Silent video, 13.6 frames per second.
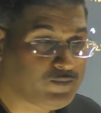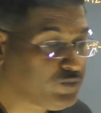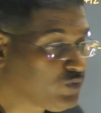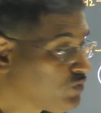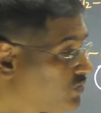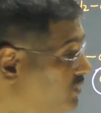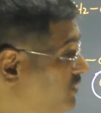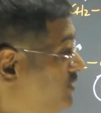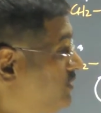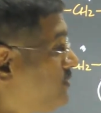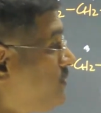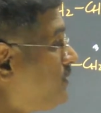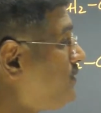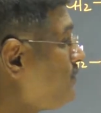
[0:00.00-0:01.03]
You see
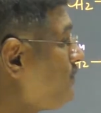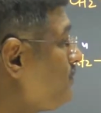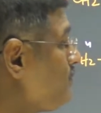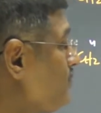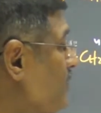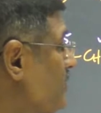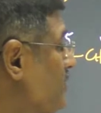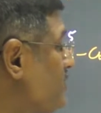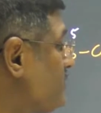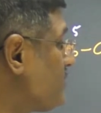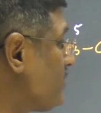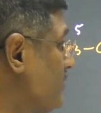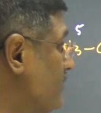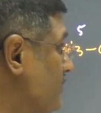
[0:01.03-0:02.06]
this? It is
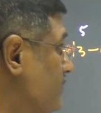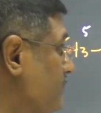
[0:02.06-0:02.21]
Cn.